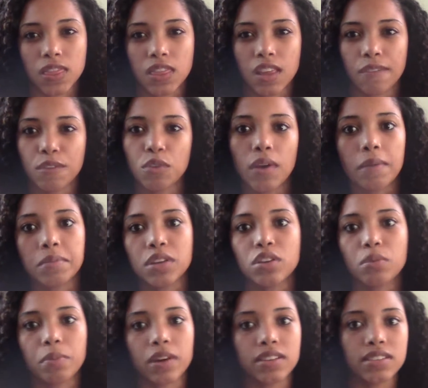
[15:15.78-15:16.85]
if you empty
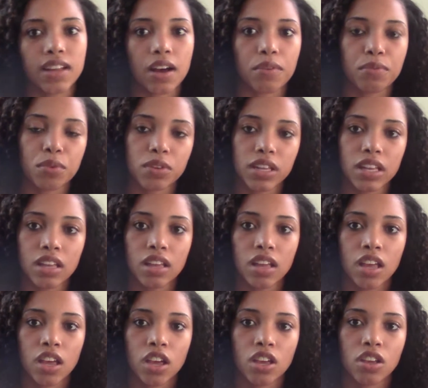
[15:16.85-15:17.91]
your breast out fully,
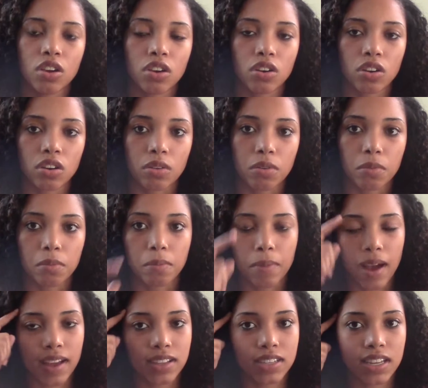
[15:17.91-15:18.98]
your
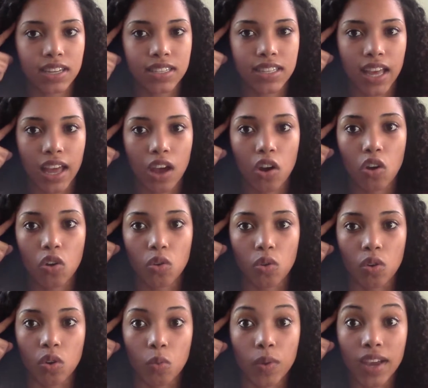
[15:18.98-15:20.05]
mind's gonna say,
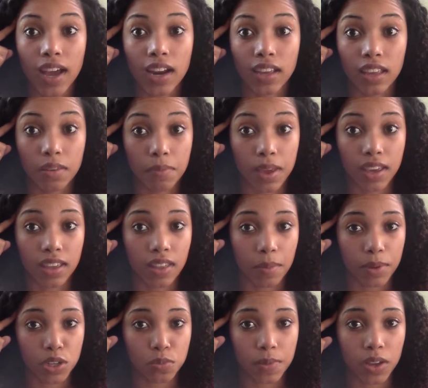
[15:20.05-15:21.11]
oh, we gotta keep making that
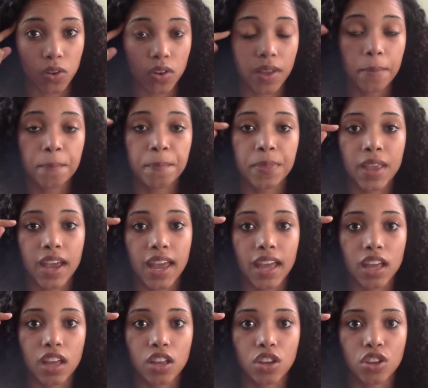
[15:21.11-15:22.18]
much milk.
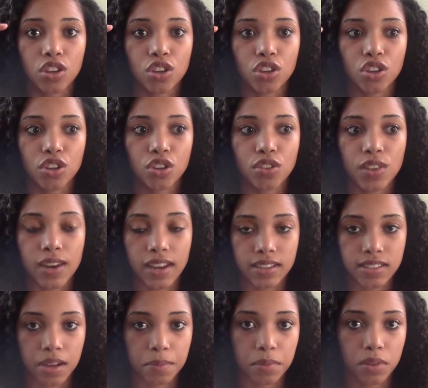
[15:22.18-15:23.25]
And the
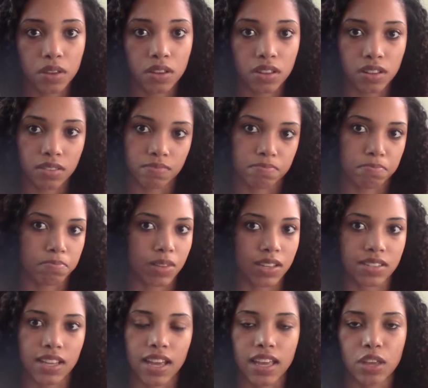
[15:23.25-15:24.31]
next time,
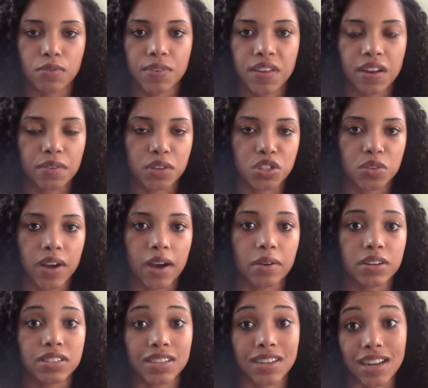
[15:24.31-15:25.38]
let's say you feed every 2
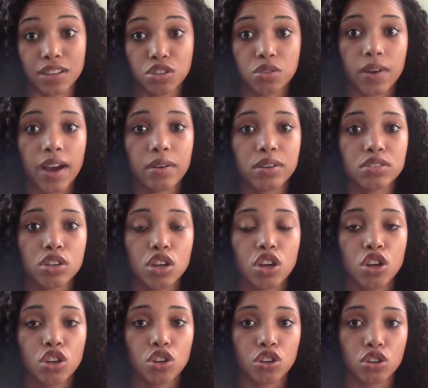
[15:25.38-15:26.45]
hours, the next 2 hours,
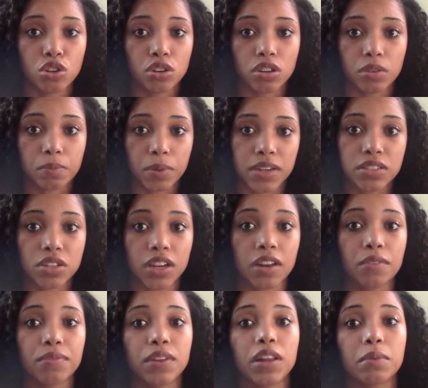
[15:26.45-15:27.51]
your breasts are gonna
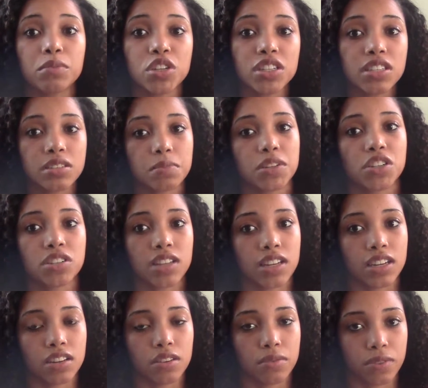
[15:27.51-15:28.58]
fill up just as much as they
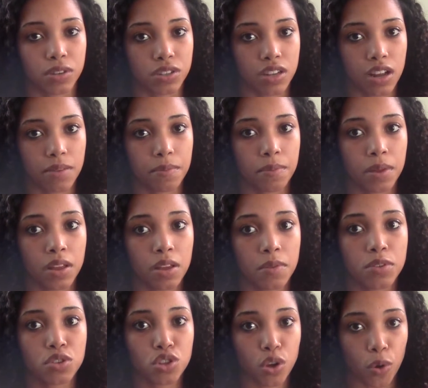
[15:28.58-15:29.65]
did the first time.
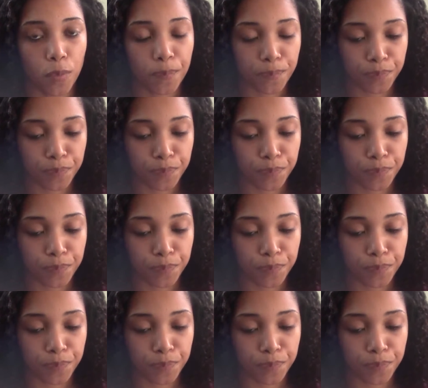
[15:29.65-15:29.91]
So